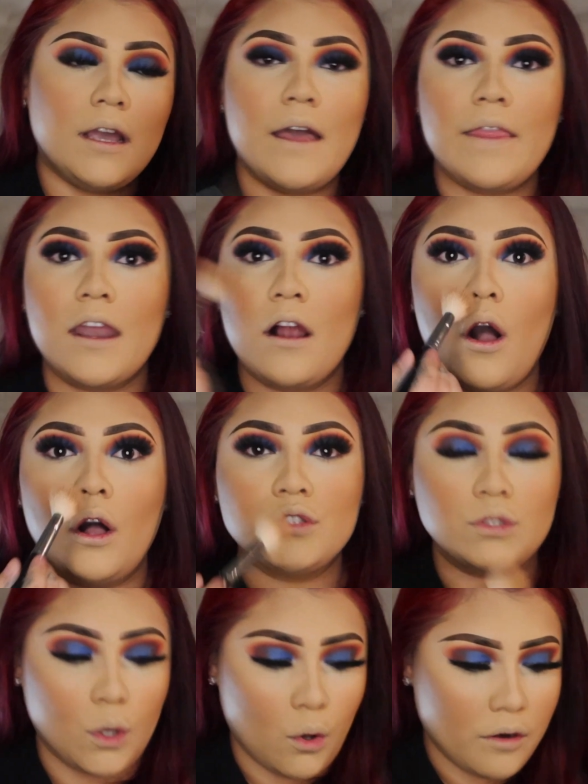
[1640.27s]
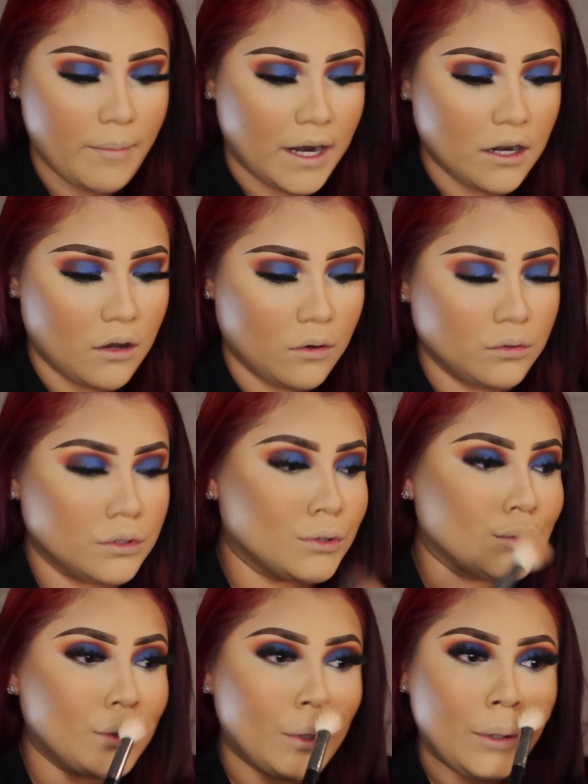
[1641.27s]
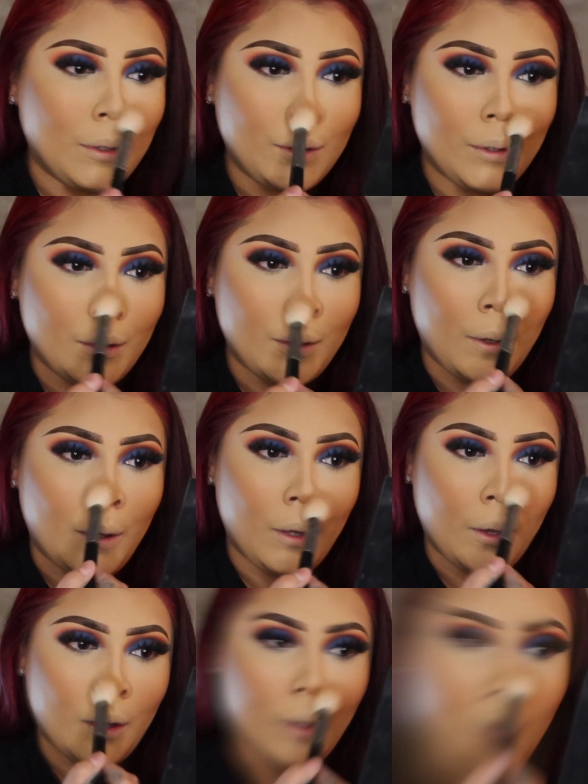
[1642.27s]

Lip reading: And then I'll also go in my nose. I'm